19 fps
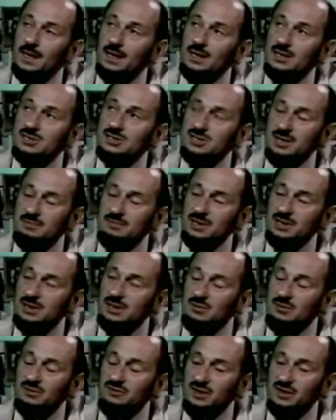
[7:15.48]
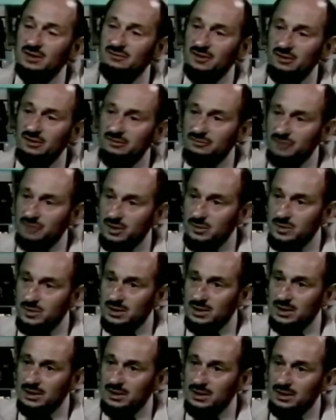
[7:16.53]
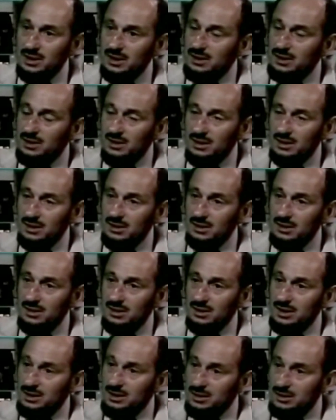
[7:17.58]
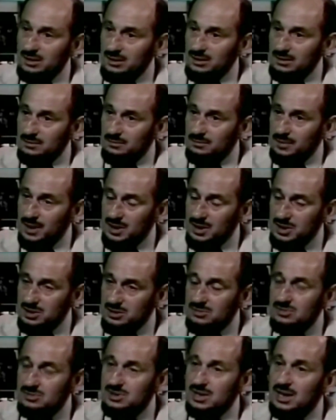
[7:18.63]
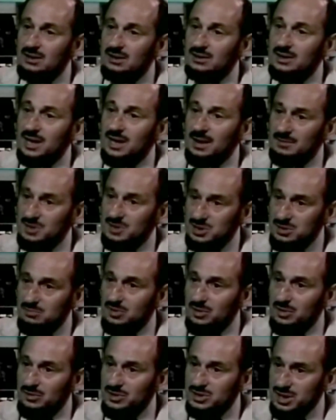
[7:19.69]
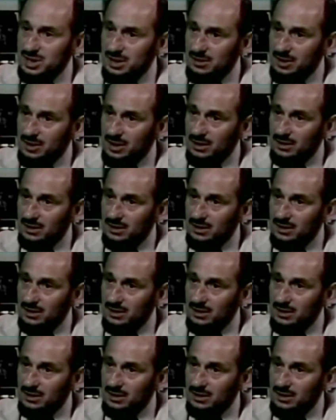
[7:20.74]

is something that we find very frequently in the, uh, in the patient who's got damage to Broca's area.